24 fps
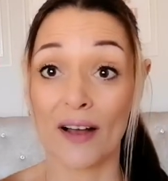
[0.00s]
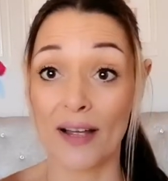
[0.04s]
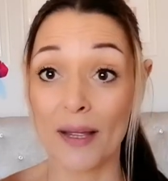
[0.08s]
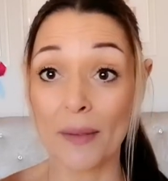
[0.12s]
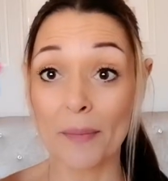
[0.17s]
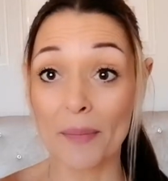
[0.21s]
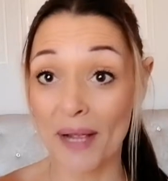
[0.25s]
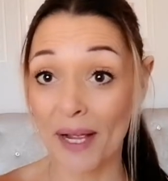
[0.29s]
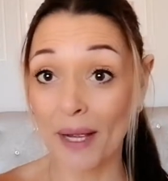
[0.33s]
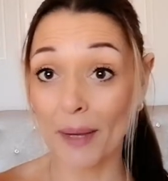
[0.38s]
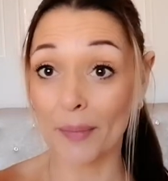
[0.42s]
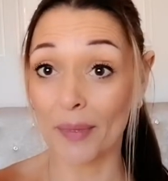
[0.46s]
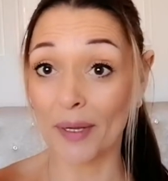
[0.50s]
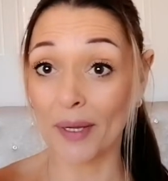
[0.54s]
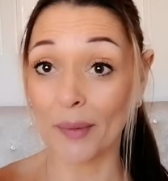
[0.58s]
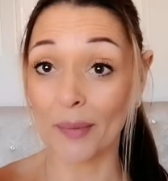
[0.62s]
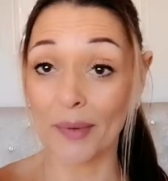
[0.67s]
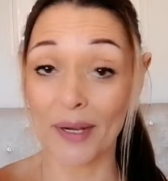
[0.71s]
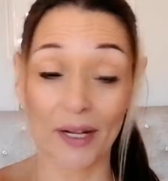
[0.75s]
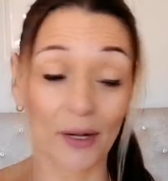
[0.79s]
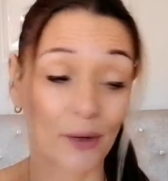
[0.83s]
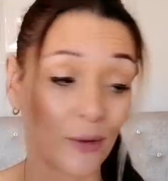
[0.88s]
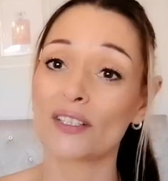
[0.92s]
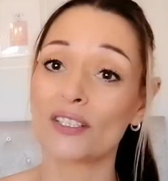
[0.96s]
I am happy
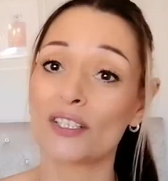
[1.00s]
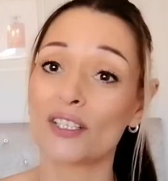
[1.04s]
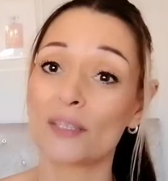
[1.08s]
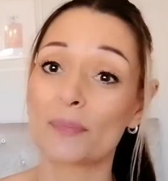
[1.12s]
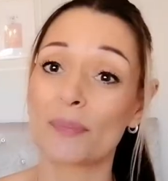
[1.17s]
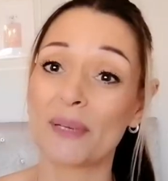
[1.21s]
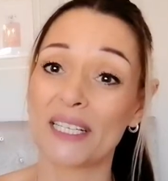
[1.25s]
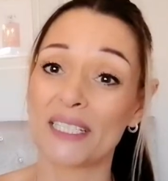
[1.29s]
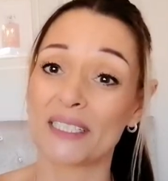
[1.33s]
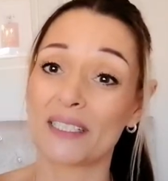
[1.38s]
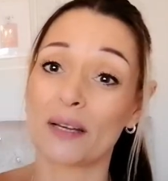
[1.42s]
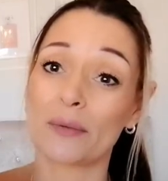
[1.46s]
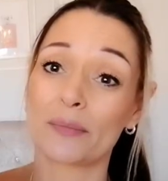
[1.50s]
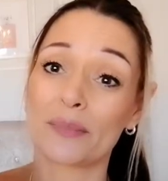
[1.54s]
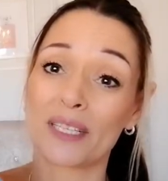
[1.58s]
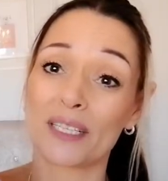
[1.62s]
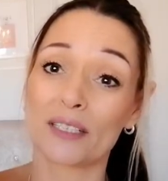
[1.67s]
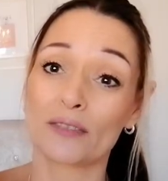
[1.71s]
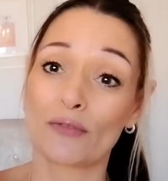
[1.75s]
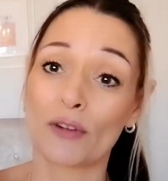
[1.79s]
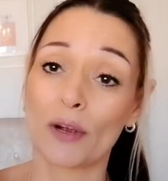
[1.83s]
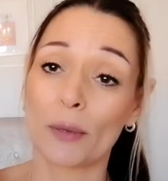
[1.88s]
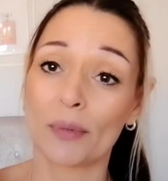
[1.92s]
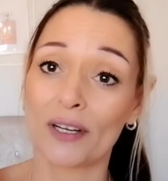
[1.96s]
about. So I just picked up
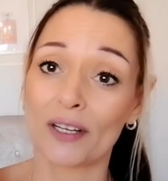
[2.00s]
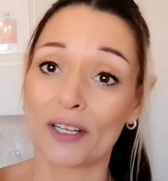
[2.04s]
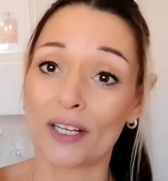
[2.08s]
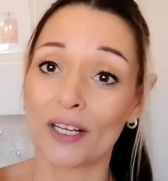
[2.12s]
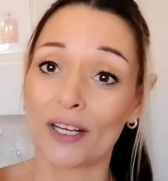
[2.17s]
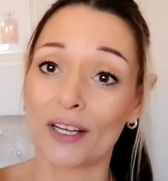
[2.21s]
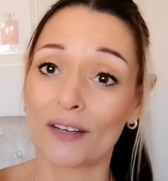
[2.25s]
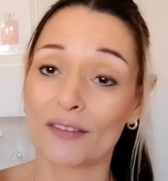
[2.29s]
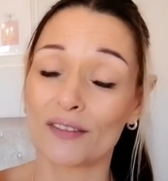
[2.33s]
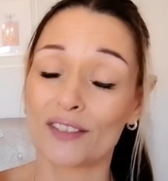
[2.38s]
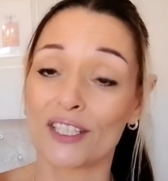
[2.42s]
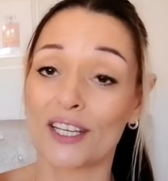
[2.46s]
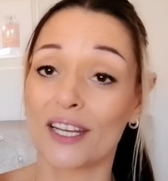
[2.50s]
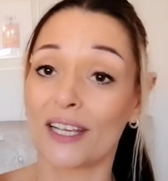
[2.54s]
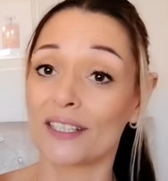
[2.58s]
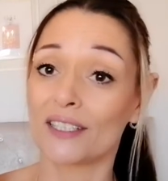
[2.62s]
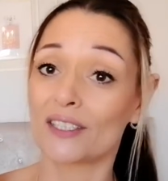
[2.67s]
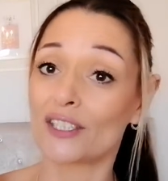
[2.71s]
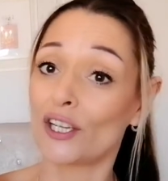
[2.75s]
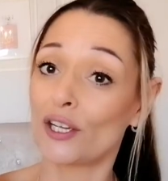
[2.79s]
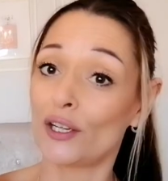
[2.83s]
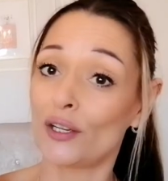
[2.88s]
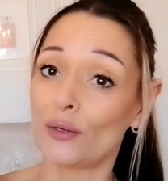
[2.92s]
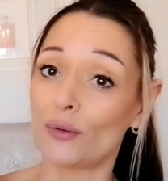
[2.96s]
these rubber gloves. You
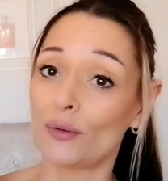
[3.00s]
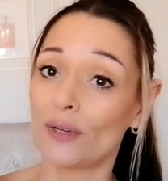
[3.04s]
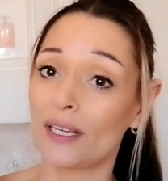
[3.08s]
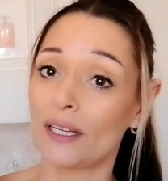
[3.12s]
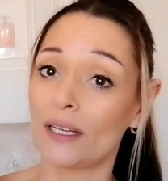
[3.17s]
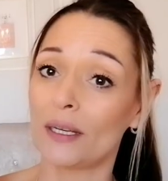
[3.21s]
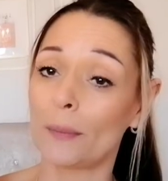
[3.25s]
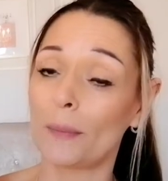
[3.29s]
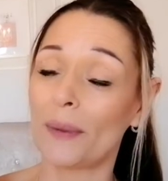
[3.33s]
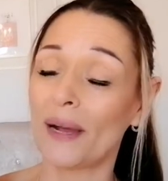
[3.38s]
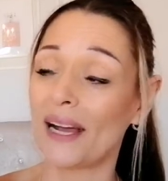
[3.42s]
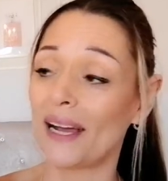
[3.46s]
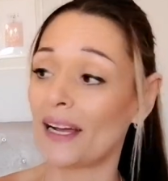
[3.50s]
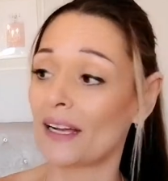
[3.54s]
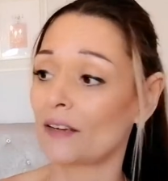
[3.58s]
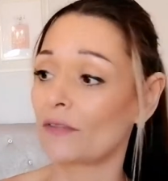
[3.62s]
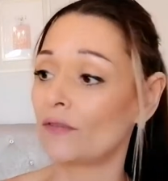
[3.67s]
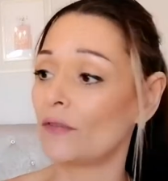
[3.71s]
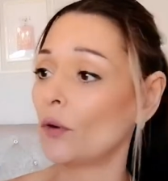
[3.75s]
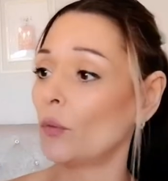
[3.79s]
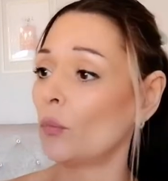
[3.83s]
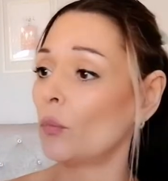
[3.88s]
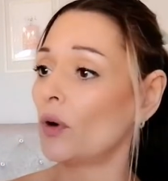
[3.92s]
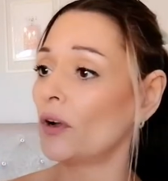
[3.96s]
get 2 in a pack
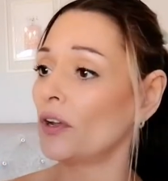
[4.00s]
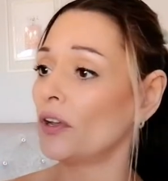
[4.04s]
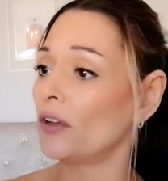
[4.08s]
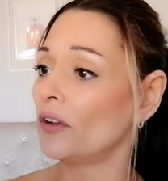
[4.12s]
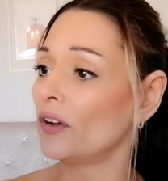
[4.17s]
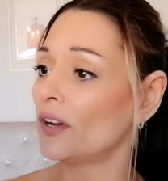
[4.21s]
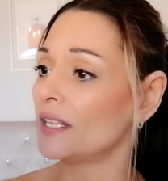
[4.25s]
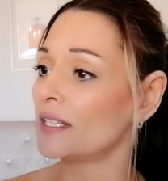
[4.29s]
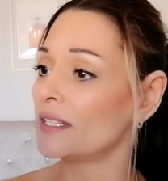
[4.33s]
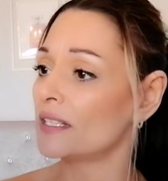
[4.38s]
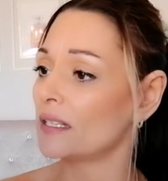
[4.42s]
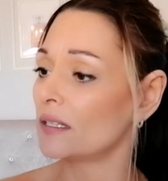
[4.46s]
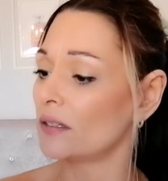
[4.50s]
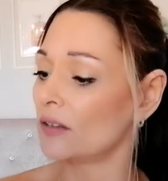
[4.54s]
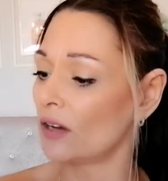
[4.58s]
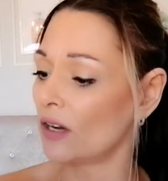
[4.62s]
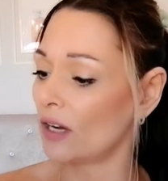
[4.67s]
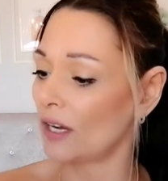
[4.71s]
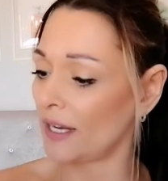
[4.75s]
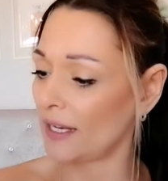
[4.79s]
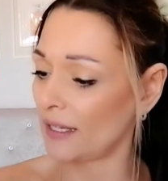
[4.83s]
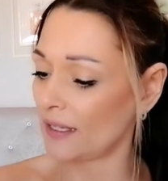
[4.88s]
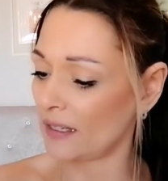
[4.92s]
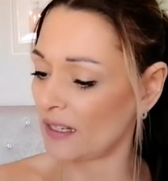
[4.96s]
for
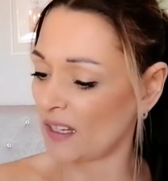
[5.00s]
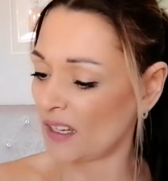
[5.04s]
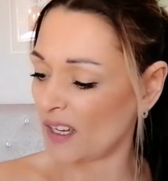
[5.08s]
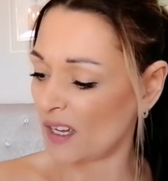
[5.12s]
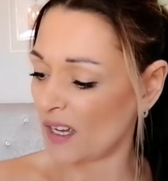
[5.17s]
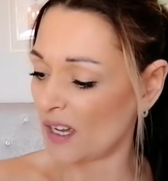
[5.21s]
£1.99.